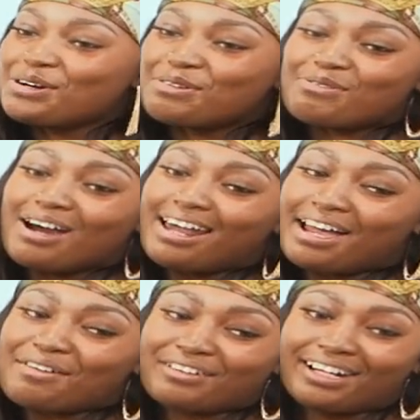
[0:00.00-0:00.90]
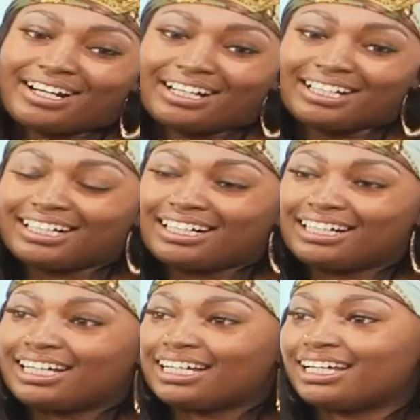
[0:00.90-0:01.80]
Whatever.
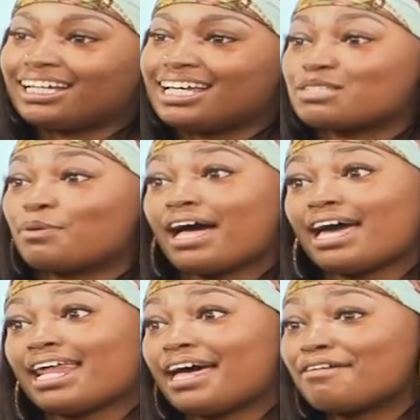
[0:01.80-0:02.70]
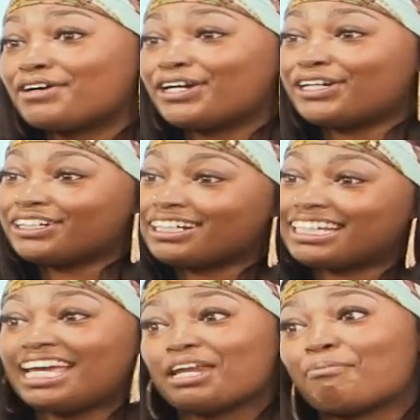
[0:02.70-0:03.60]
It's whatever.
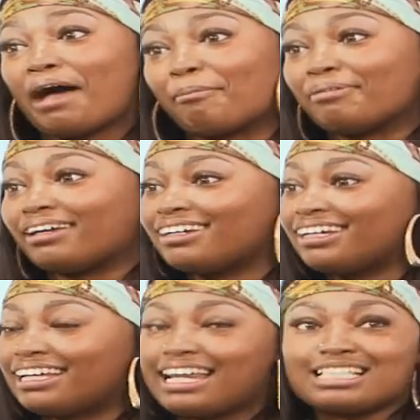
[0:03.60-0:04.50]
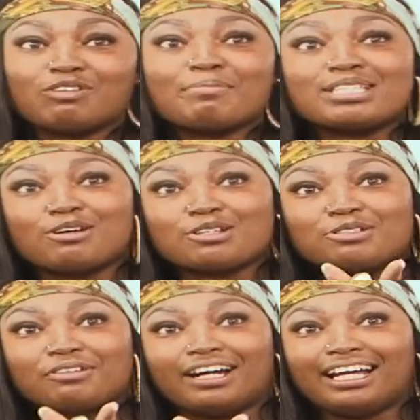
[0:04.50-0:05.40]
Get it popping. That's Remy song
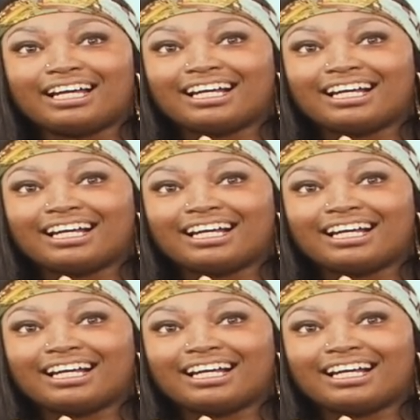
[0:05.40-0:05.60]
too, right?